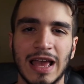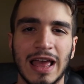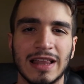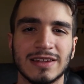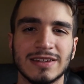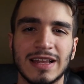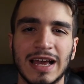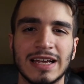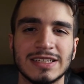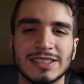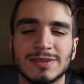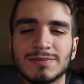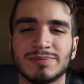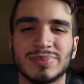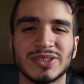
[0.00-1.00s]
And
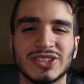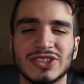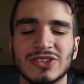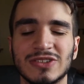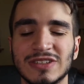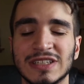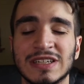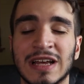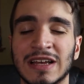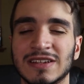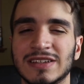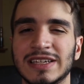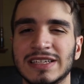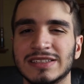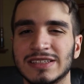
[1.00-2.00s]
last, but certainly
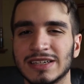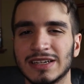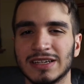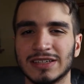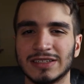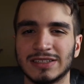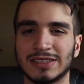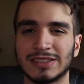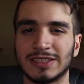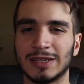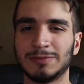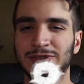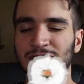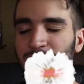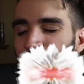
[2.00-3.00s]
not least,
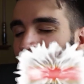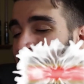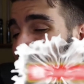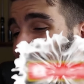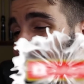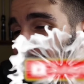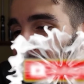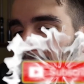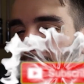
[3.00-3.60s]
subscribe.